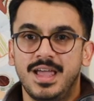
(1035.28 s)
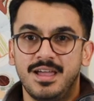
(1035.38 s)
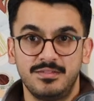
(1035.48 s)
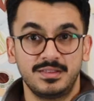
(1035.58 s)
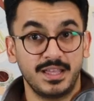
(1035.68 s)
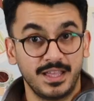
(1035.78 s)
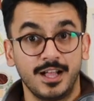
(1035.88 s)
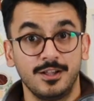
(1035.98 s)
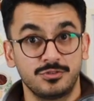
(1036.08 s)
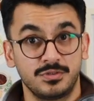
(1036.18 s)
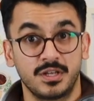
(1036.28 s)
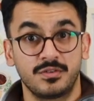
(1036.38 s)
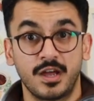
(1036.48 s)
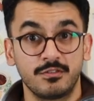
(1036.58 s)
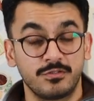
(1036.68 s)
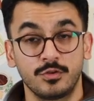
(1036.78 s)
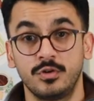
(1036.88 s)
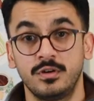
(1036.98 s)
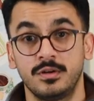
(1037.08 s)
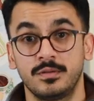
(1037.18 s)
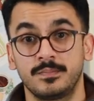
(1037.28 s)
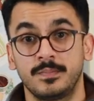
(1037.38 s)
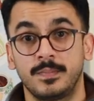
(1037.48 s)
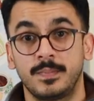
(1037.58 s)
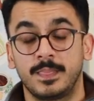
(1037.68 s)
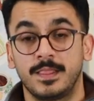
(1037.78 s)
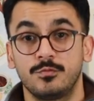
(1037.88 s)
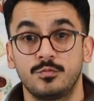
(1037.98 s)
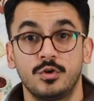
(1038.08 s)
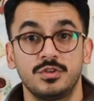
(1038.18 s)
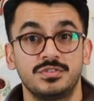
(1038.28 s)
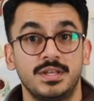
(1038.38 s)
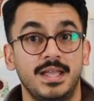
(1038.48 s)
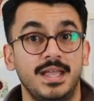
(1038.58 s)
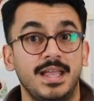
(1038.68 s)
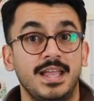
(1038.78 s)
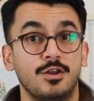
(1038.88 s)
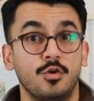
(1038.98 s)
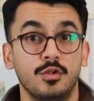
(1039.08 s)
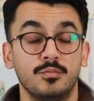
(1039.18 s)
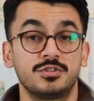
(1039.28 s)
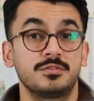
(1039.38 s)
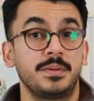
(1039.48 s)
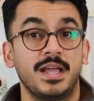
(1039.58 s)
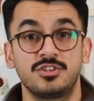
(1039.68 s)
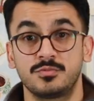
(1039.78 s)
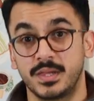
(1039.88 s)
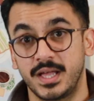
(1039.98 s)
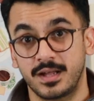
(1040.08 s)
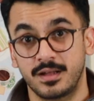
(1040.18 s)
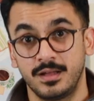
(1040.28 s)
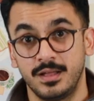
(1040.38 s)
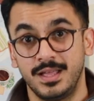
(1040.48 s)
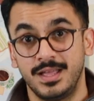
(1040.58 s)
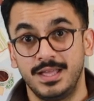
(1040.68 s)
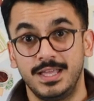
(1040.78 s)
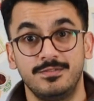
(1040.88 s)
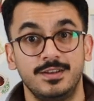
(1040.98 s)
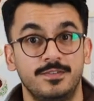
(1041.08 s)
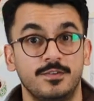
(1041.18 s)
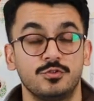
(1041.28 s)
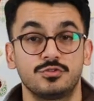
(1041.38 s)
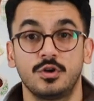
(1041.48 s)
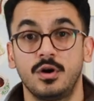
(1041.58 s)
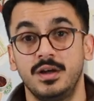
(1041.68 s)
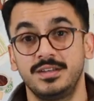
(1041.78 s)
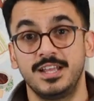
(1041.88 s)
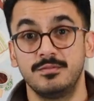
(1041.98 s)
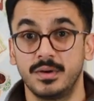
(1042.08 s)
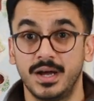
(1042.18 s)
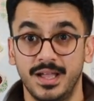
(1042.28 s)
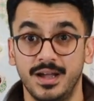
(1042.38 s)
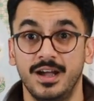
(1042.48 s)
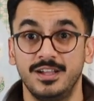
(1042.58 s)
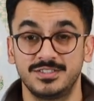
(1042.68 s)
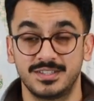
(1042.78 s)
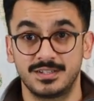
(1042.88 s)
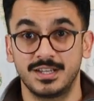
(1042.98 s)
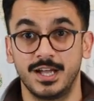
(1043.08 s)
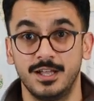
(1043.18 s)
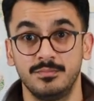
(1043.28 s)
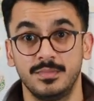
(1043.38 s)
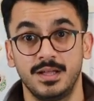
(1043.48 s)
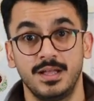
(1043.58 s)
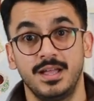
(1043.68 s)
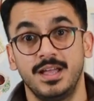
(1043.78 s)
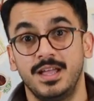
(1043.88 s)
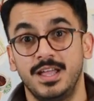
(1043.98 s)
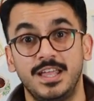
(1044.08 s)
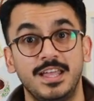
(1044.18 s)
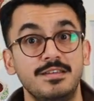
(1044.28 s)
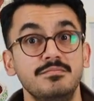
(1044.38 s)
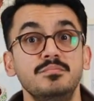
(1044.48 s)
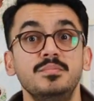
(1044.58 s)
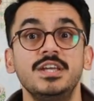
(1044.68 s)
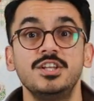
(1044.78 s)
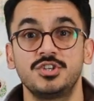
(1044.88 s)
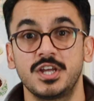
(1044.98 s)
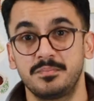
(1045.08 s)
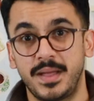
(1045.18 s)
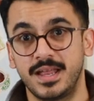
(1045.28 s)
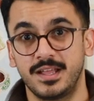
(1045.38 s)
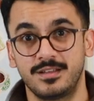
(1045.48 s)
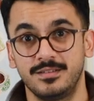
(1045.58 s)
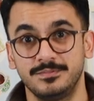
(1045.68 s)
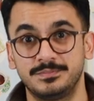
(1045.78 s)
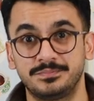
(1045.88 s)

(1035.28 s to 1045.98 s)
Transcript: Everything else on the ground floor was in almost pitch black. Even if it was not, in my eyes at the time, immediate panic.